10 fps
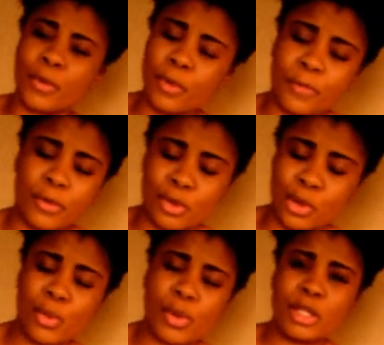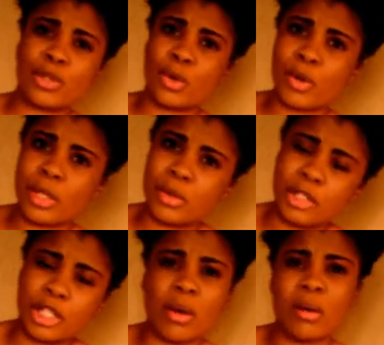if you do it, you're going to
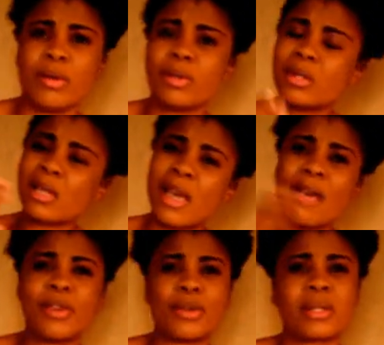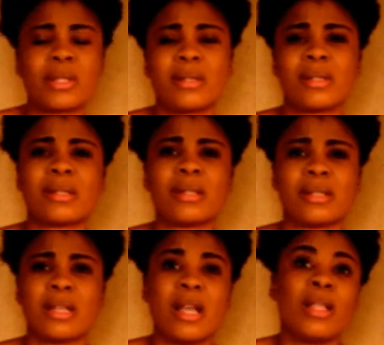jail. You're scaring your citizens.